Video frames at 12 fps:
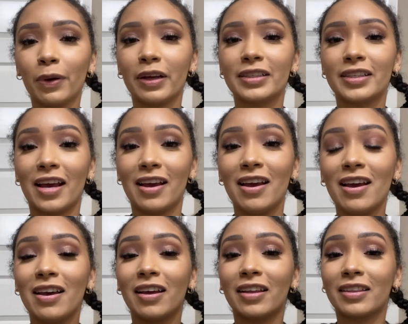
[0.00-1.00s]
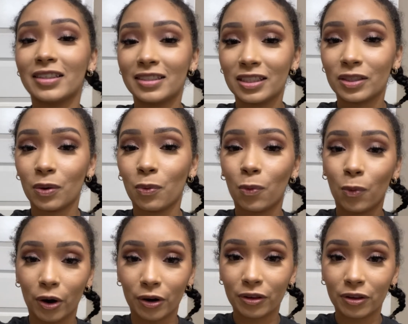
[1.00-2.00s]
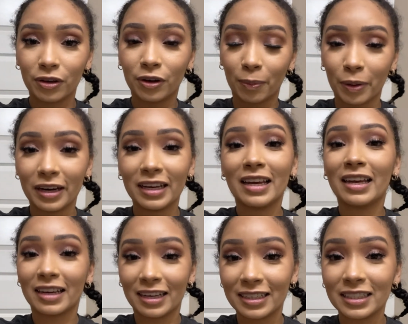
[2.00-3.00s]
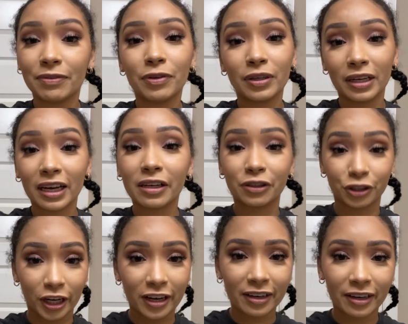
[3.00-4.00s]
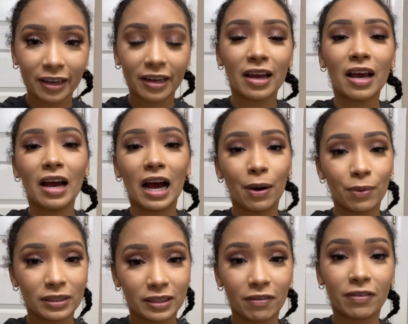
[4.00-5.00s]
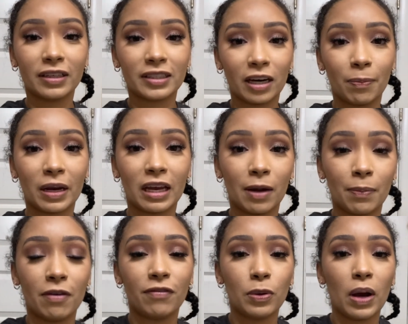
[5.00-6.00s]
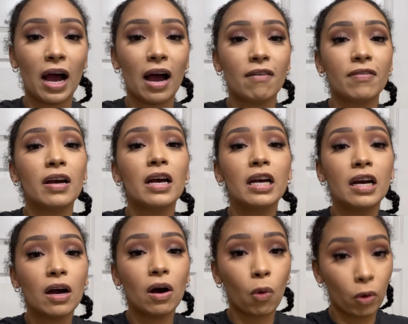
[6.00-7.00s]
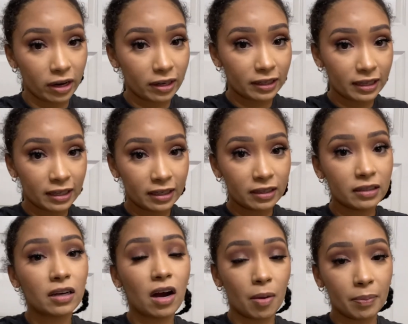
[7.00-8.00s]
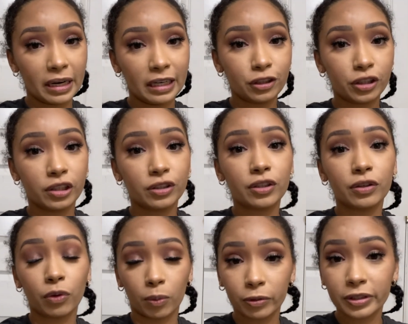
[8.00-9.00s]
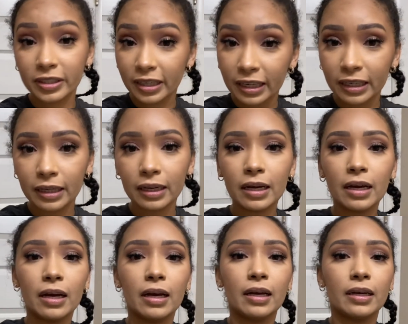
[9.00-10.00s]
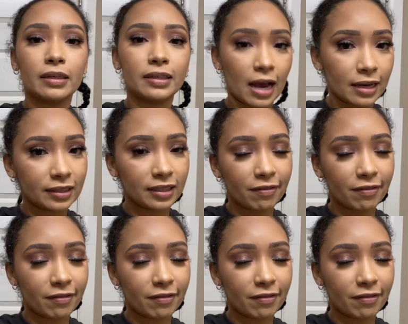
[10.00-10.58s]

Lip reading: I say that this is worth your money, it is. If you can get your shade in it, I would definitely say to pick it up. If you have oily combination to normal skin, yes.